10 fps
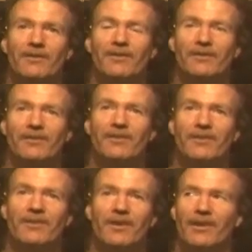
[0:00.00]

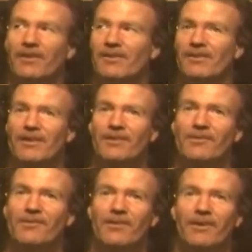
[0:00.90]
You need
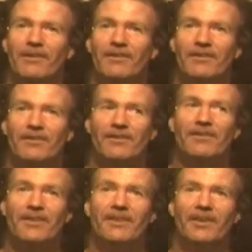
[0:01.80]
to
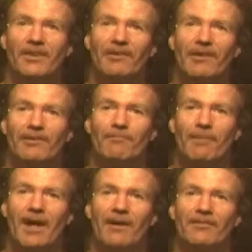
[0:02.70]
clear out the
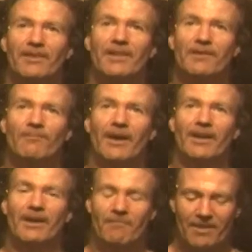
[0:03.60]
path. You need to
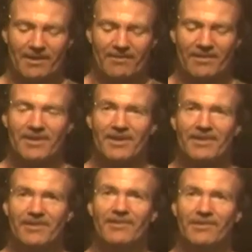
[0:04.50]
wake up here. You
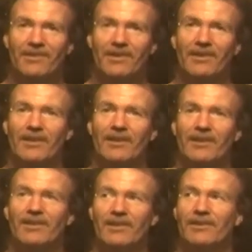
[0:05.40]
need to
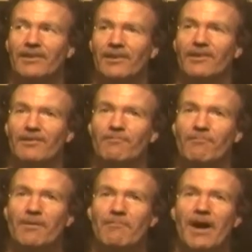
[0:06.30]

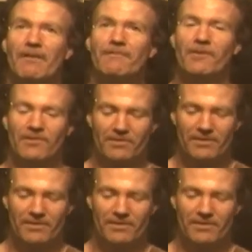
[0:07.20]
be mindful.